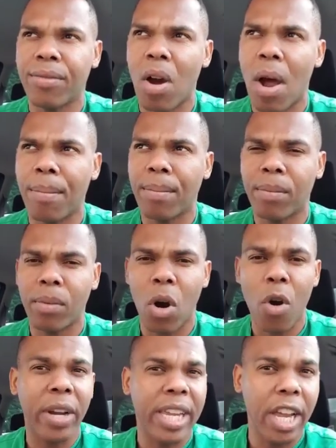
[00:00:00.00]
from
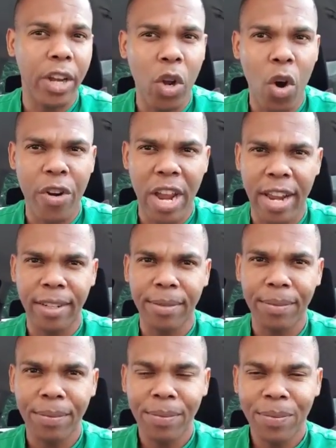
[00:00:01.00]
Hurricane Dorian,